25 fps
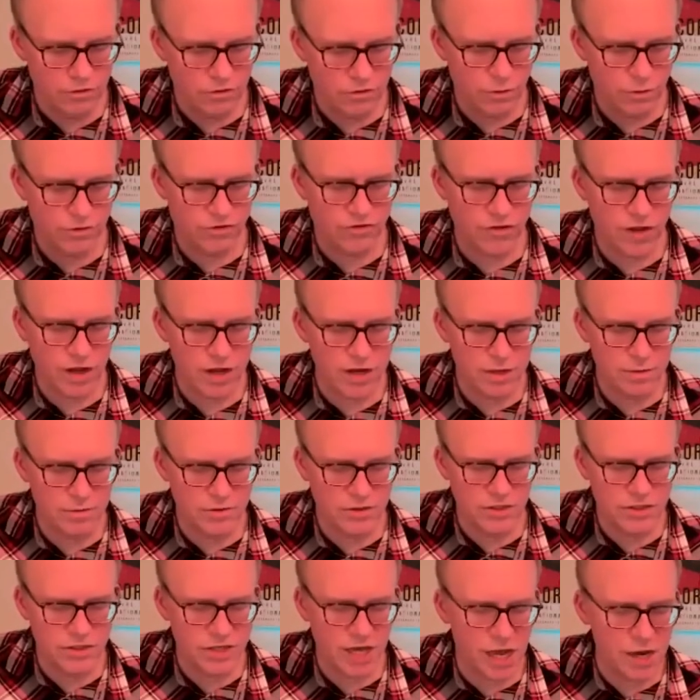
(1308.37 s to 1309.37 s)
we're sliding
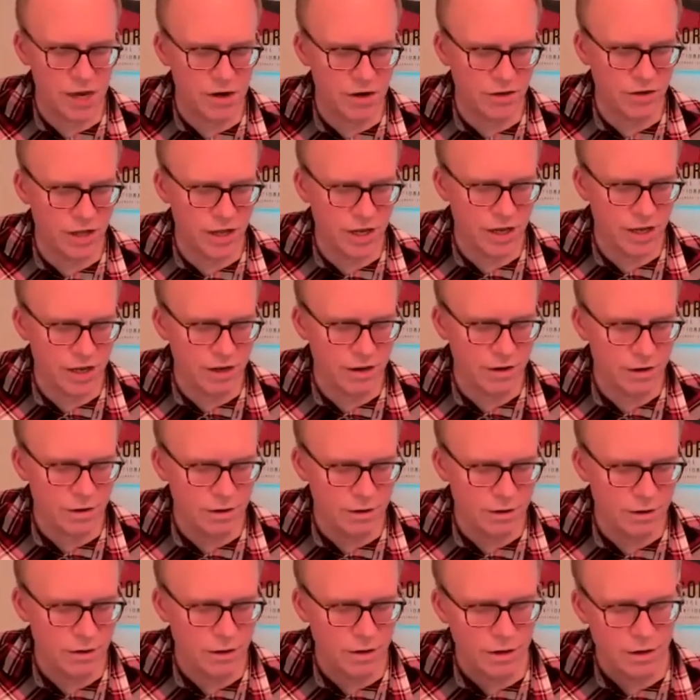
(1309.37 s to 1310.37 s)
up to 10 on the A,
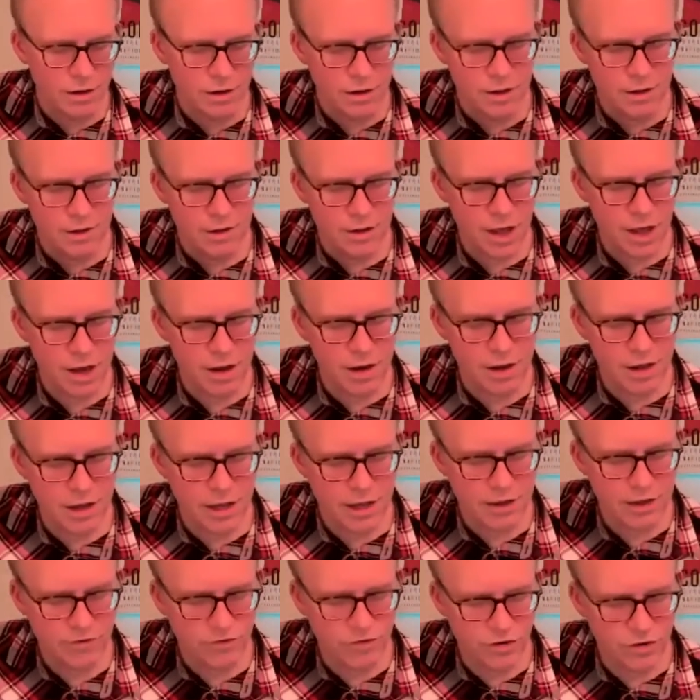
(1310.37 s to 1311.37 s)
then
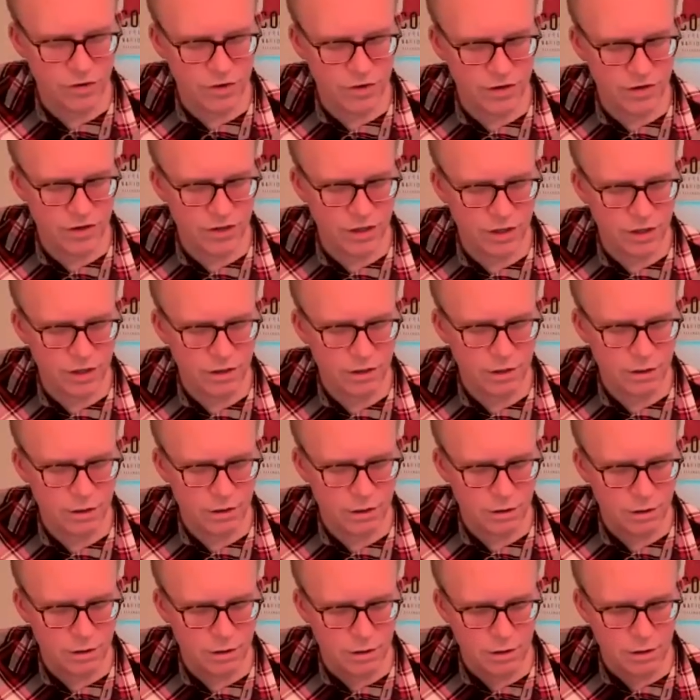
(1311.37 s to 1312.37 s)
8 on the D,
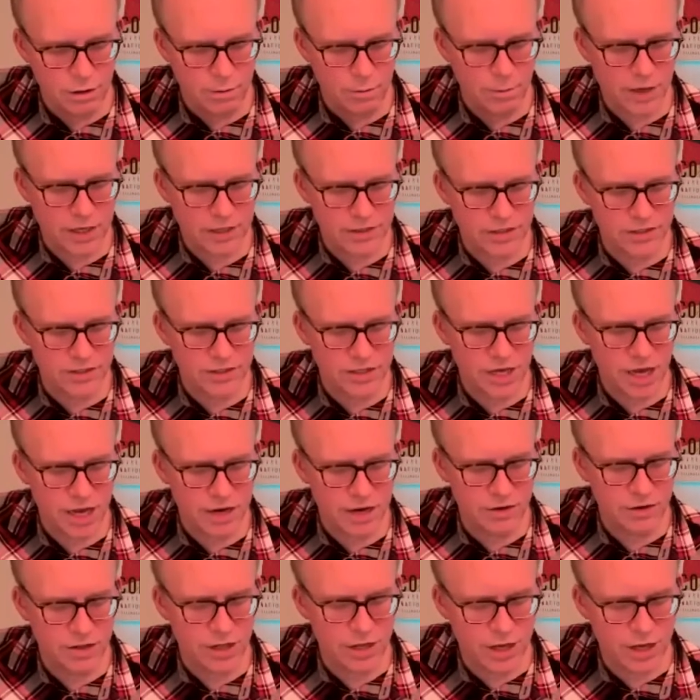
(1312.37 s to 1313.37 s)
back to
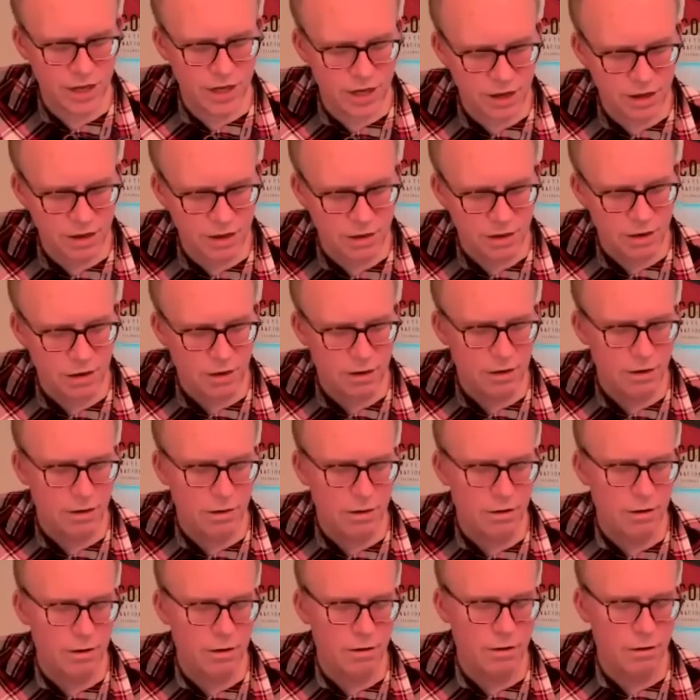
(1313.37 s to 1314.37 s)
10 on the A,
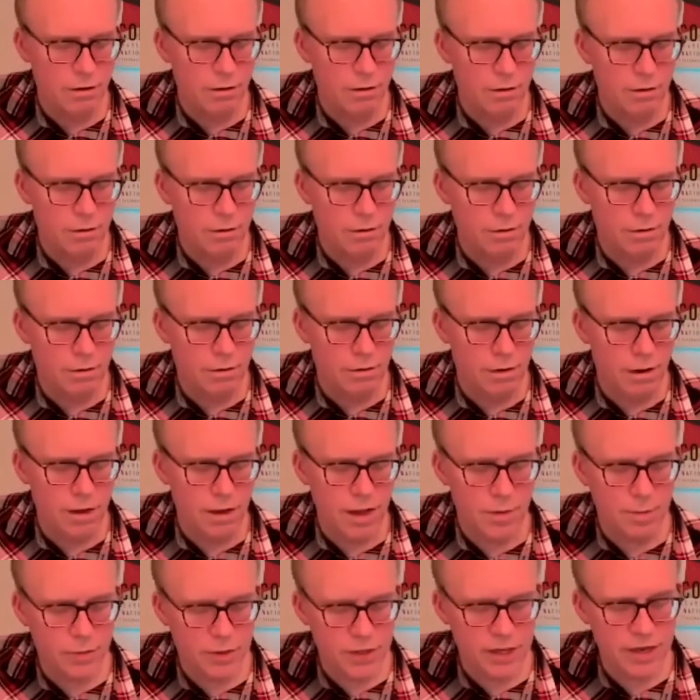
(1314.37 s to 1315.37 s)

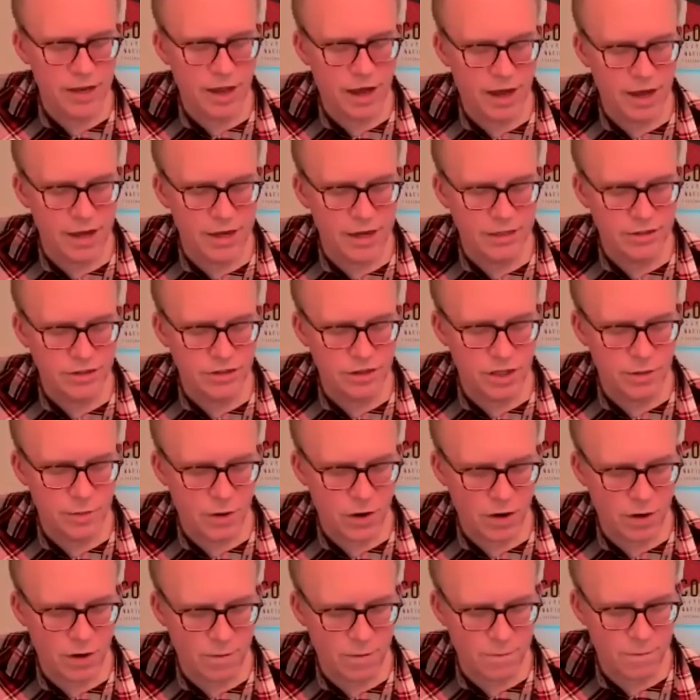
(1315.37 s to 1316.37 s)
and playing that 8 on the
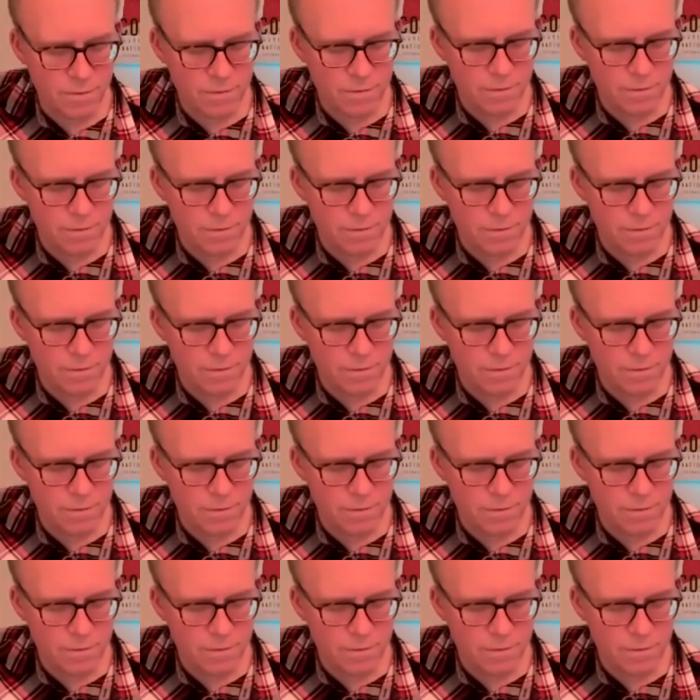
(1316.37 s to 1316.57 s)
bottom.